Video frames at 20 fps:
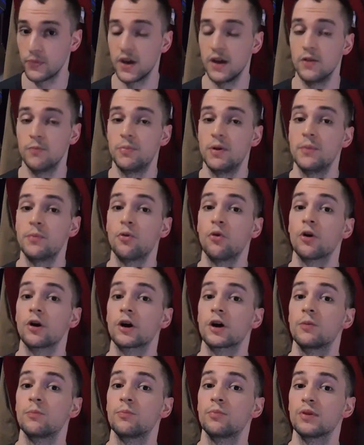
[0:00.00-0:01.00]
and people who are
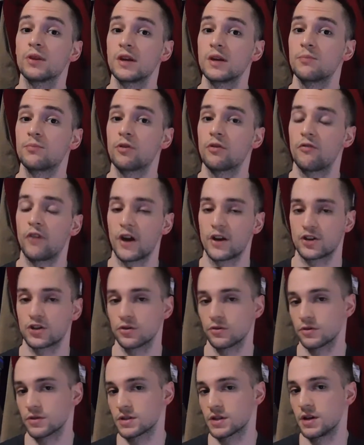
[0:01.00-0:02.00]
complete
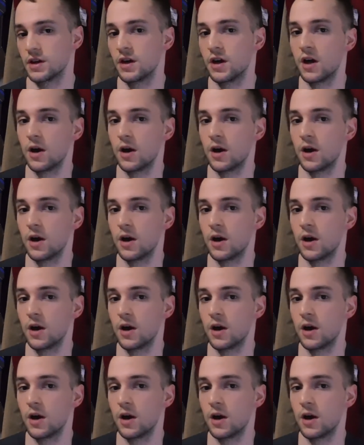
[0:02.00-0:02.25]
professionals.